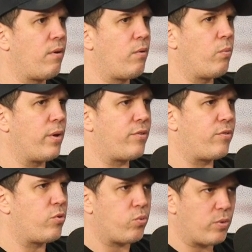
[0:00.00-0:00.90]
with
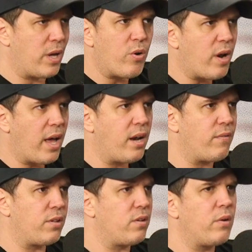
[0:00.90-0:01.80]
internet and
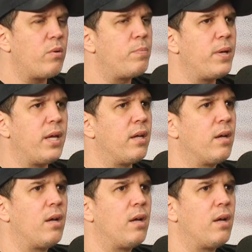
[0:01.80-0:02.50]
everything, it would be,